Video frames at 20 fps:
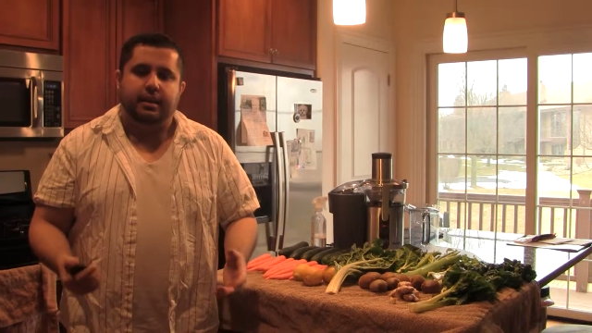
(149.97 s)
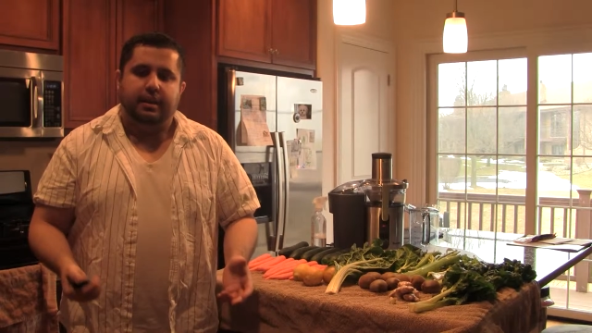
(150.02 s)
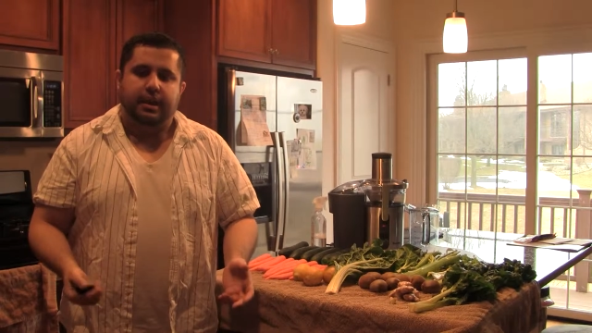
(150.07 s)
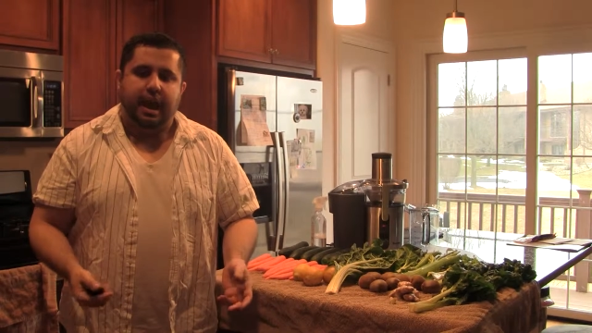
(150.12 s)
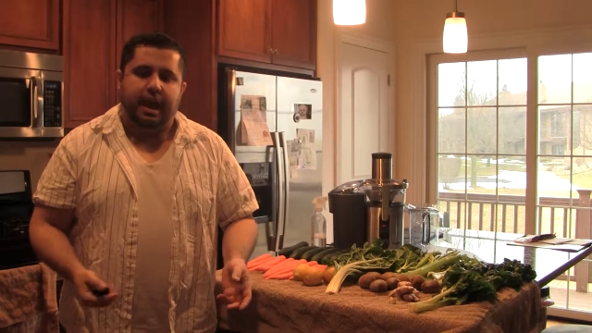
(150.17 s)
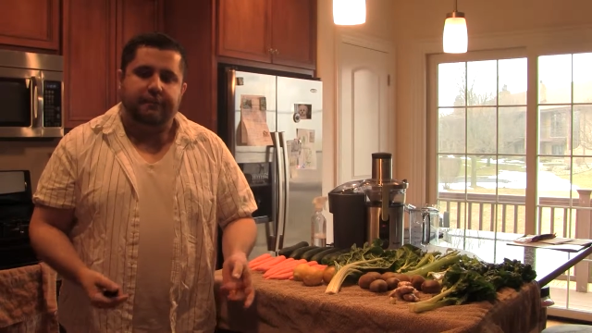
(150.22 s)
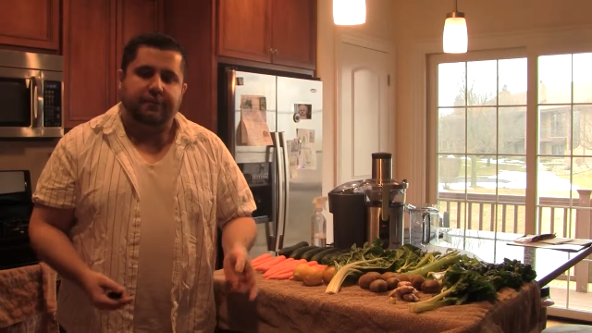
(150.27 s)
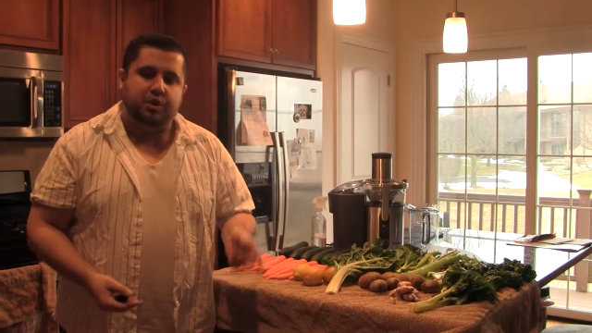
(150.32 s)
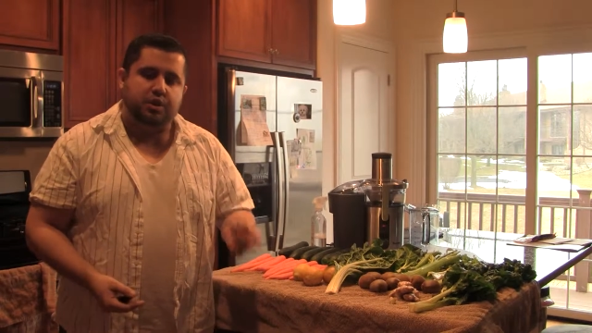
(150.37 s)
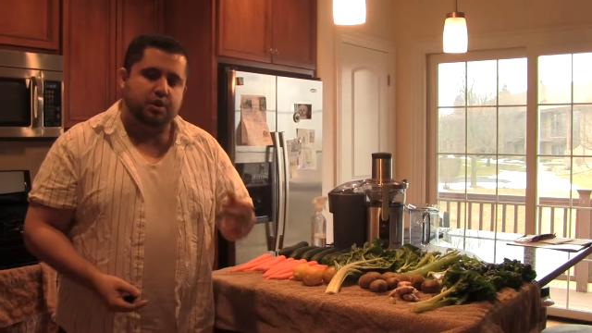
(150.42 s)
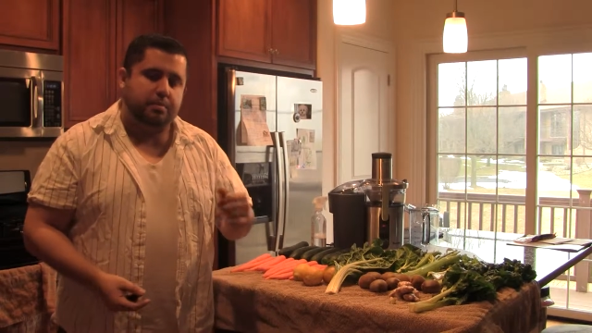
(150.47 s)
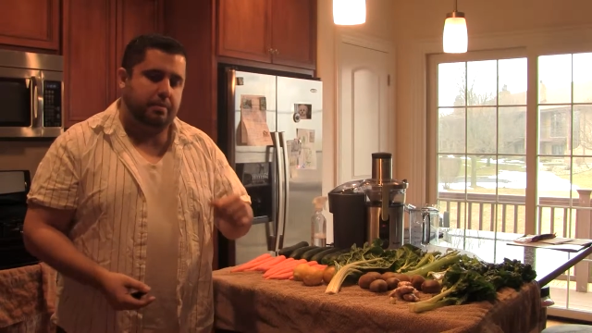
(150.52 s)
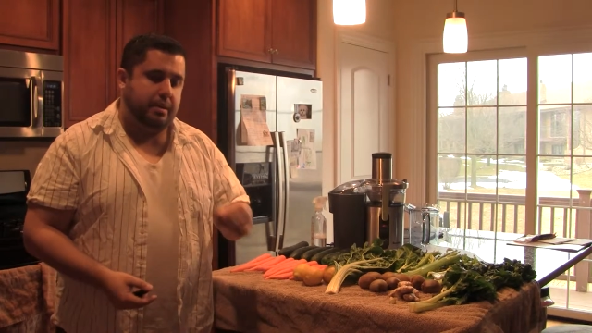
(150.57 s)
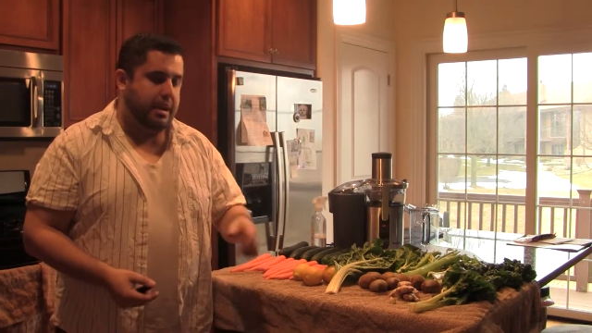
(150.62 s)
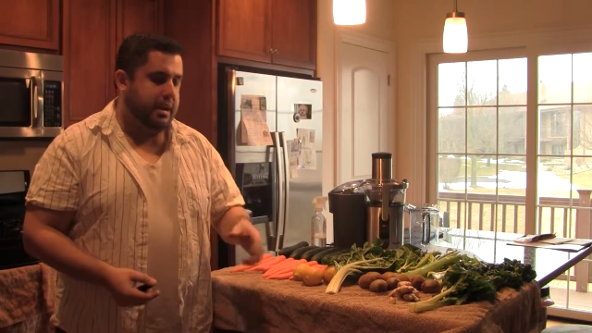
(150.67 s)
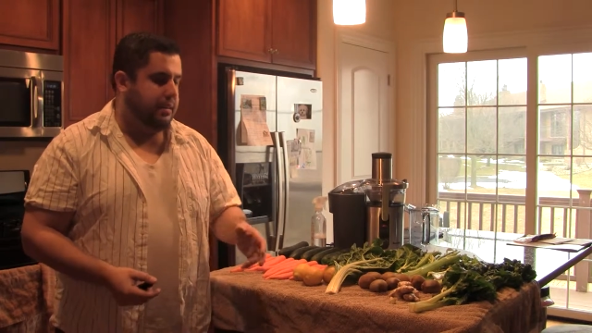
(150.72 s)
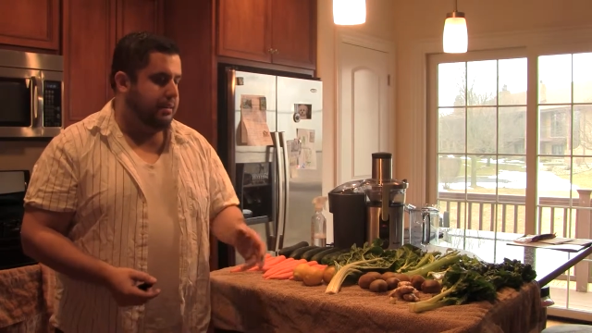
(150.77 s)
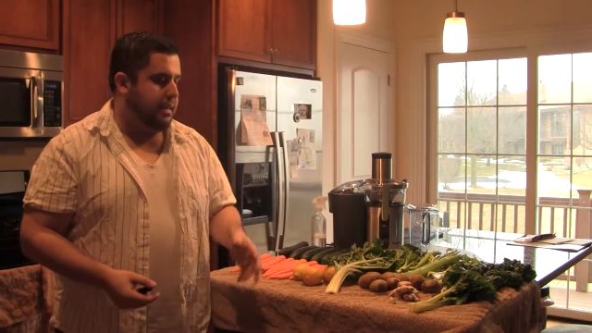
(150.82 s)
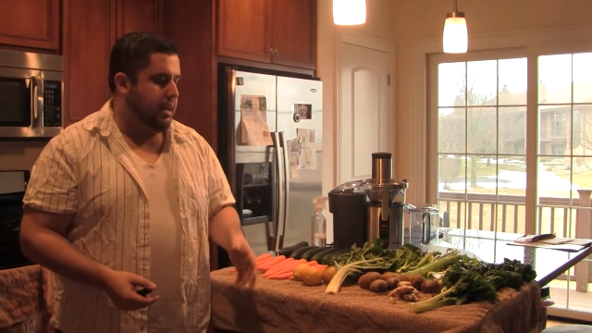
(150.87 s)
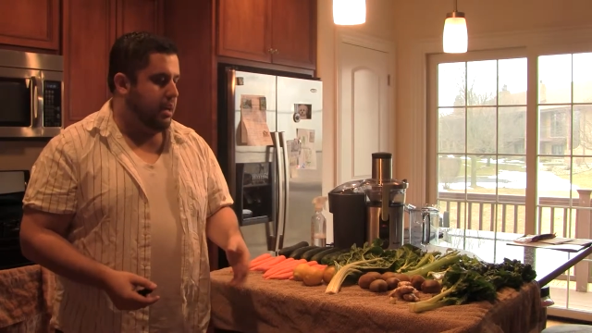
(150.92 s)
After
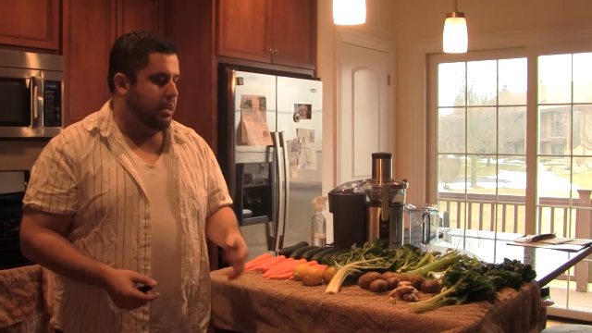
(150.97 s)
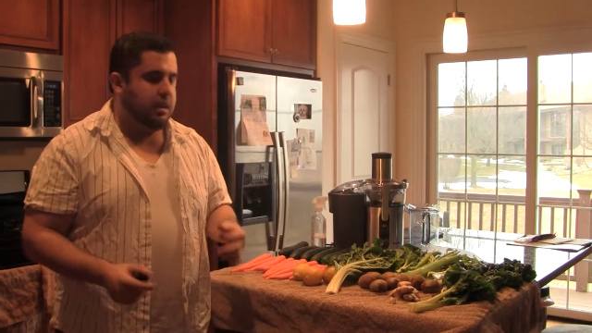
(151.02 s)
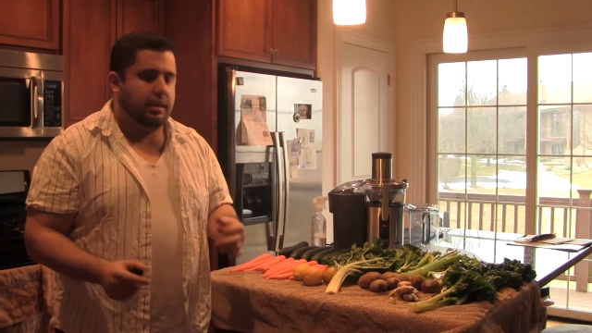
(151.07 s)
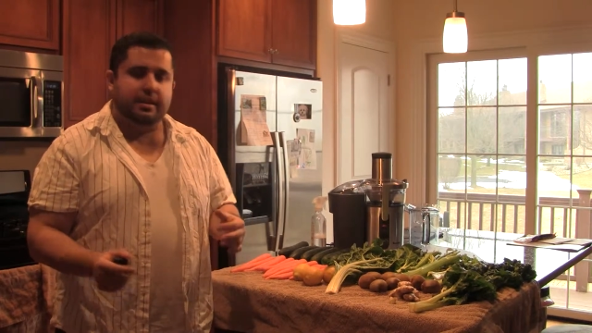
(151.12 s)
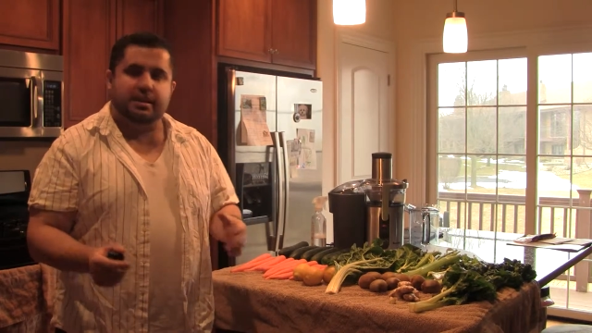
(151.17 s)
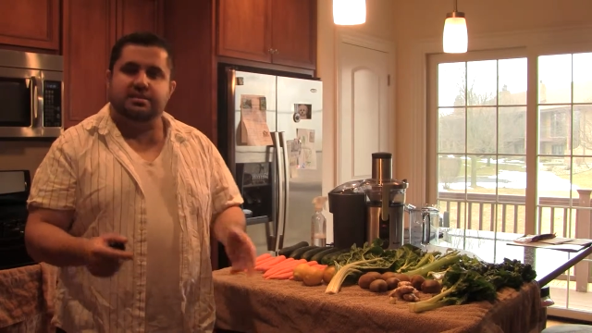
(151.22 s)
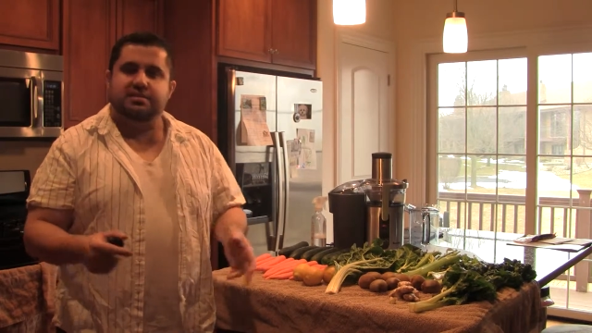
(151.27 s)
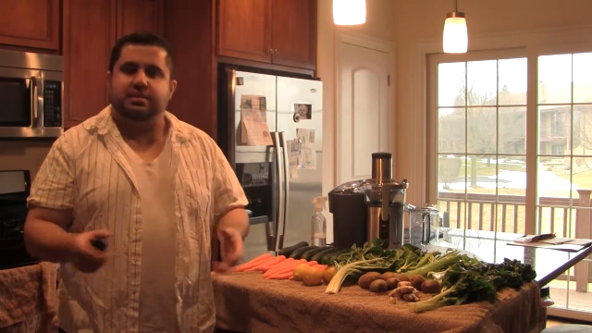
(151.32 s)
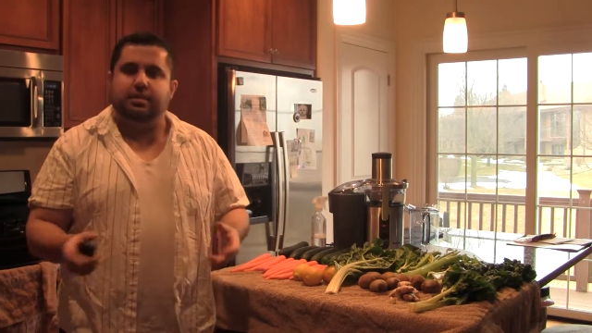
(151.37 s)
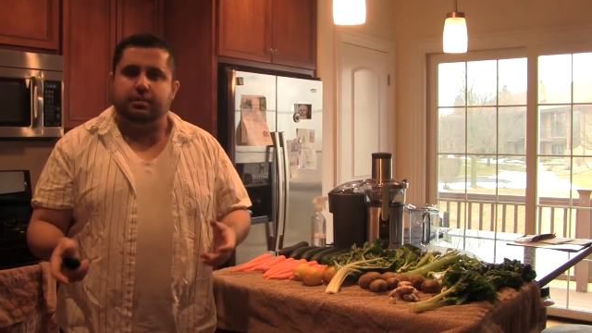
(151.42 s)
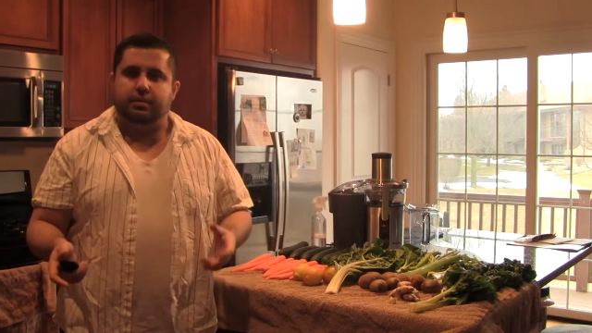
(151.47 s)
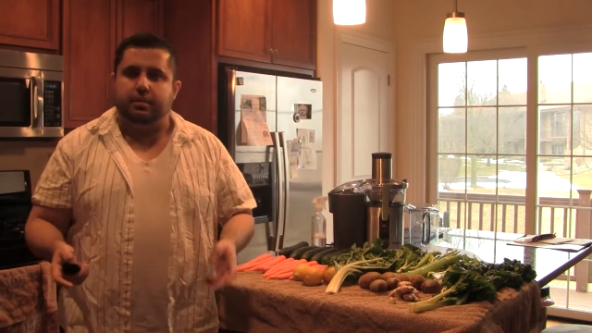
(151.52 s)
spraying it down, I let it sit